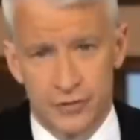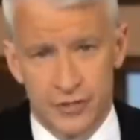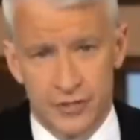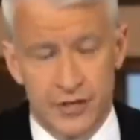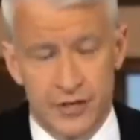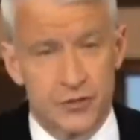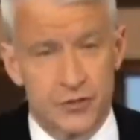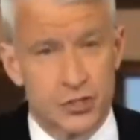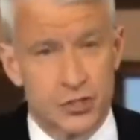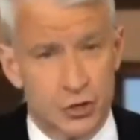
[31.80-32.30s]
Now,
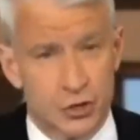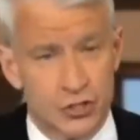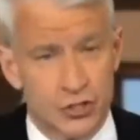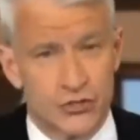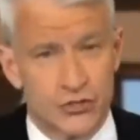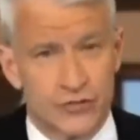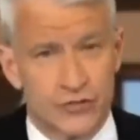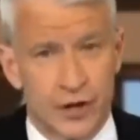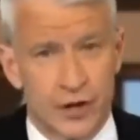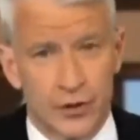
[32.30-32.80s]
the charges
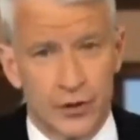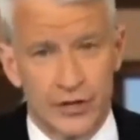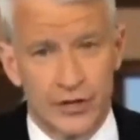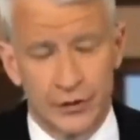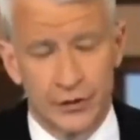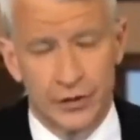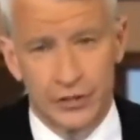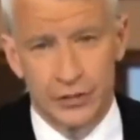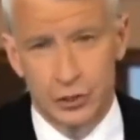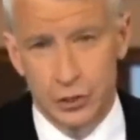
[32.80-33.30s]
follow a
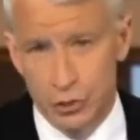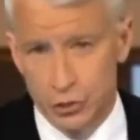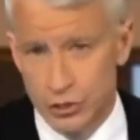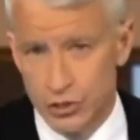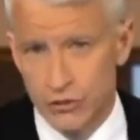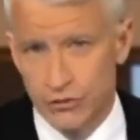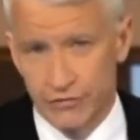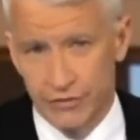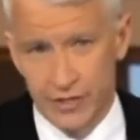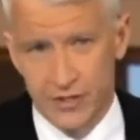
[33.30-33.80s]
nearly two-year
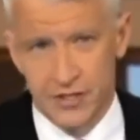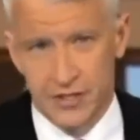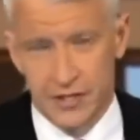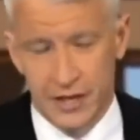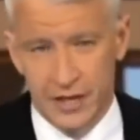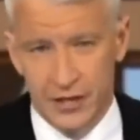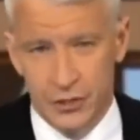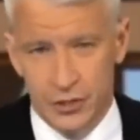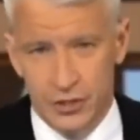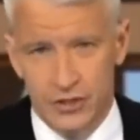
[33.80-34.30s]

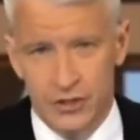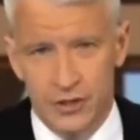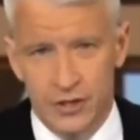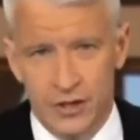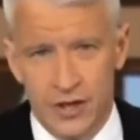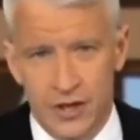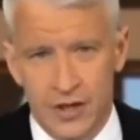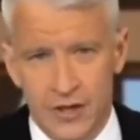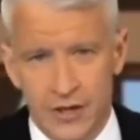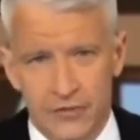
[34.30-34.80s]
investigation
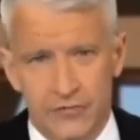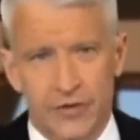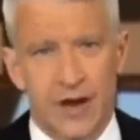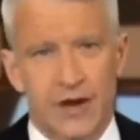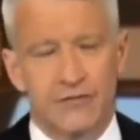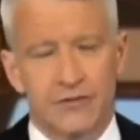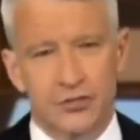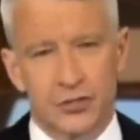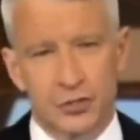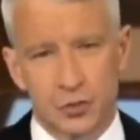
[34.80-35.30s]
that involved
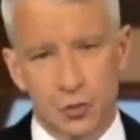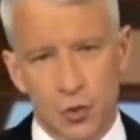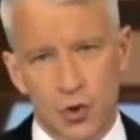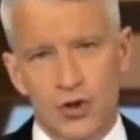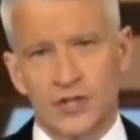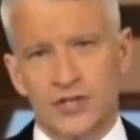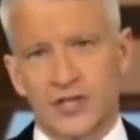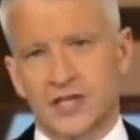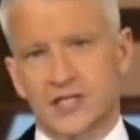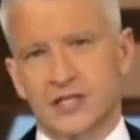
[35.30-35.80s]
the sworn
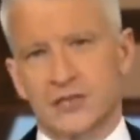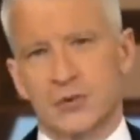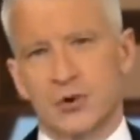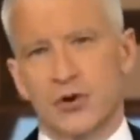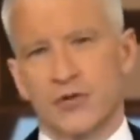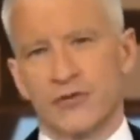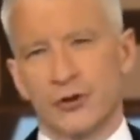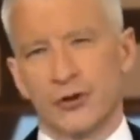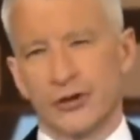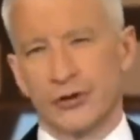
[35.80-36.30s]
testimony of
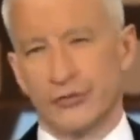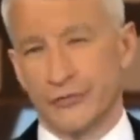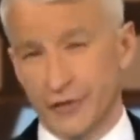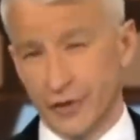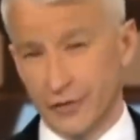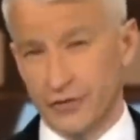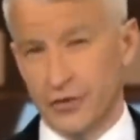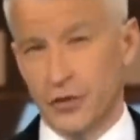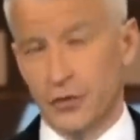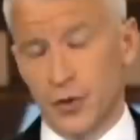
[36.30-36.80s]
nearly
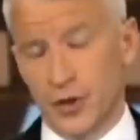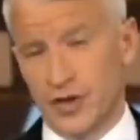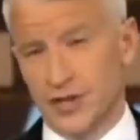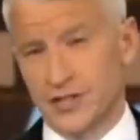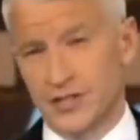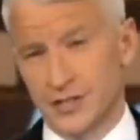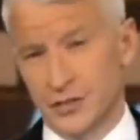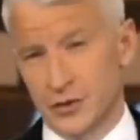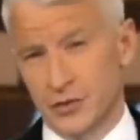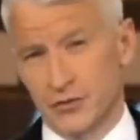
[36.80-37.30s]
fifty
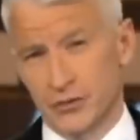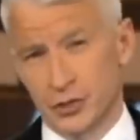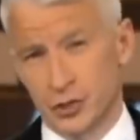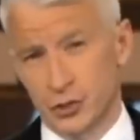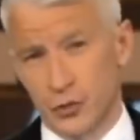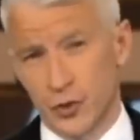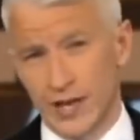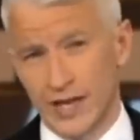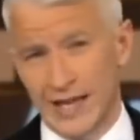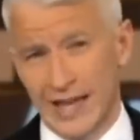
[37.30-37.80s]
witnesses over
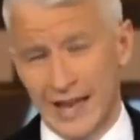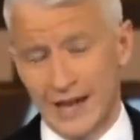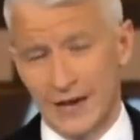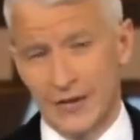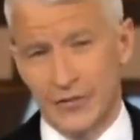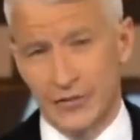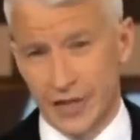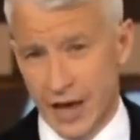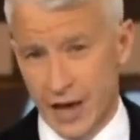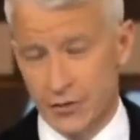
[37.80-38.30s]
twenty-eight
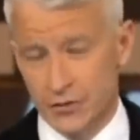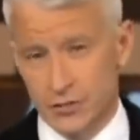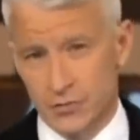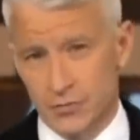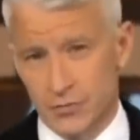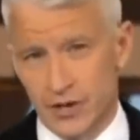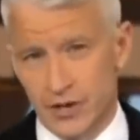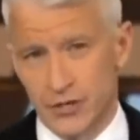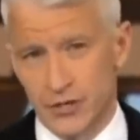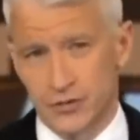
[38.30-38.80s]
thousand
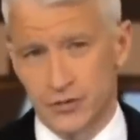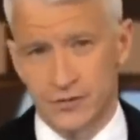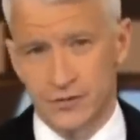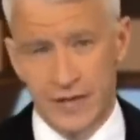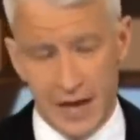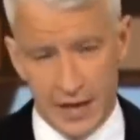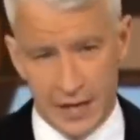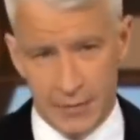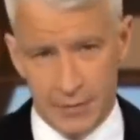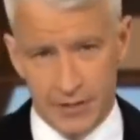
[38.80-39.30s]
pages of
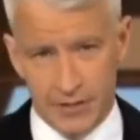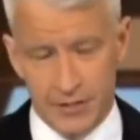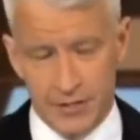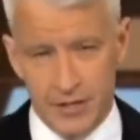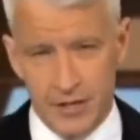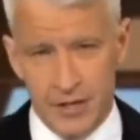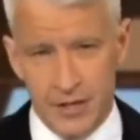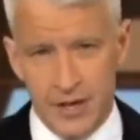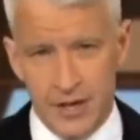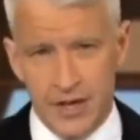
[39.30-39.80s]
documents.
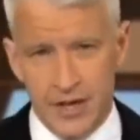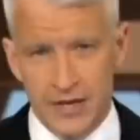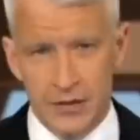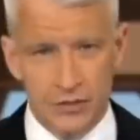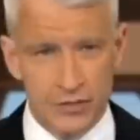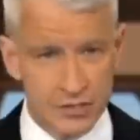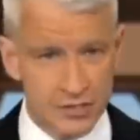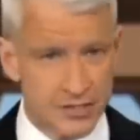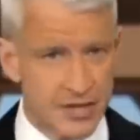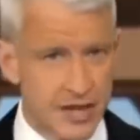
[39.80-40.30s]
Now,
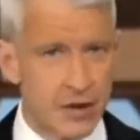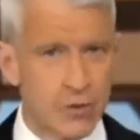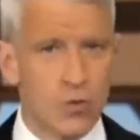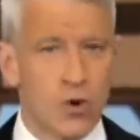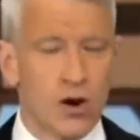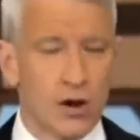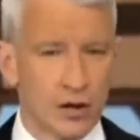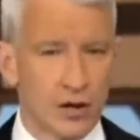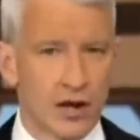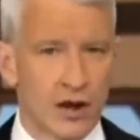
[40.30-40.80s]
since day
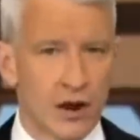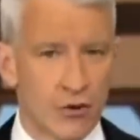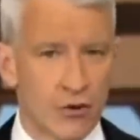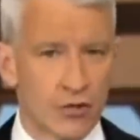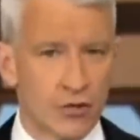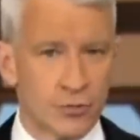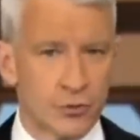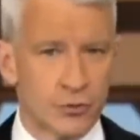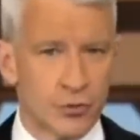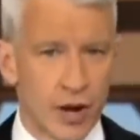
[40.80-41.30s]
one,
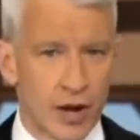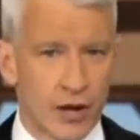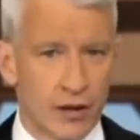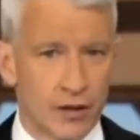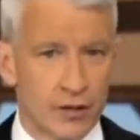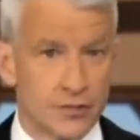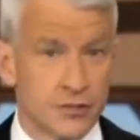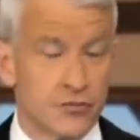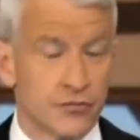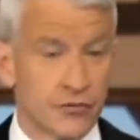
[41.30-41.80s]
Congressman Rangel
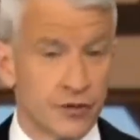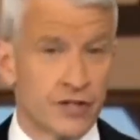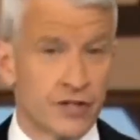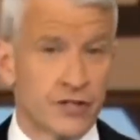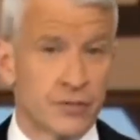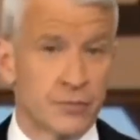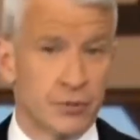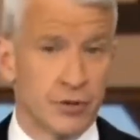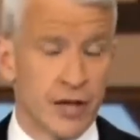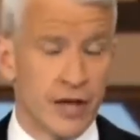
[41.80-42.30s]
has
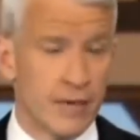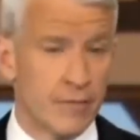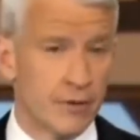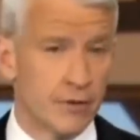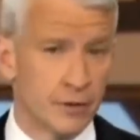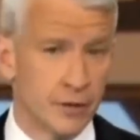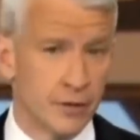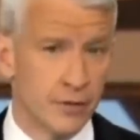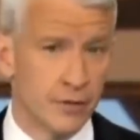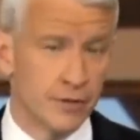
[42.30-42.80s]
deflected blame and
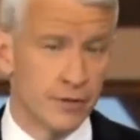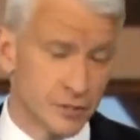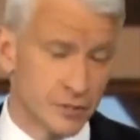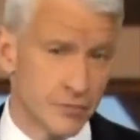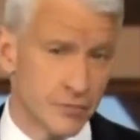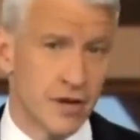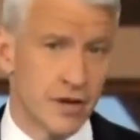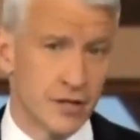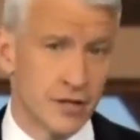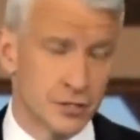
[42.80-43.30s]
basically
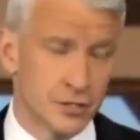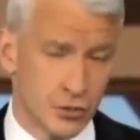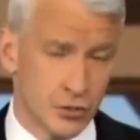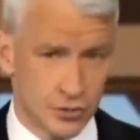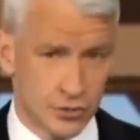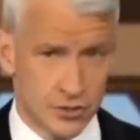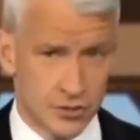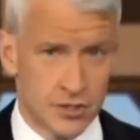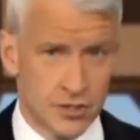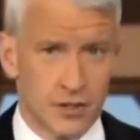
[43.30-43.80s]
made
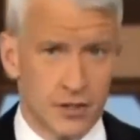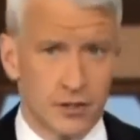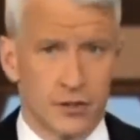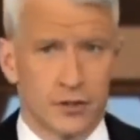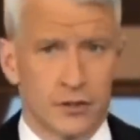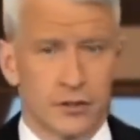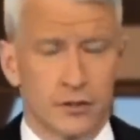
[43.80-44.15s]
excuses. Take a look.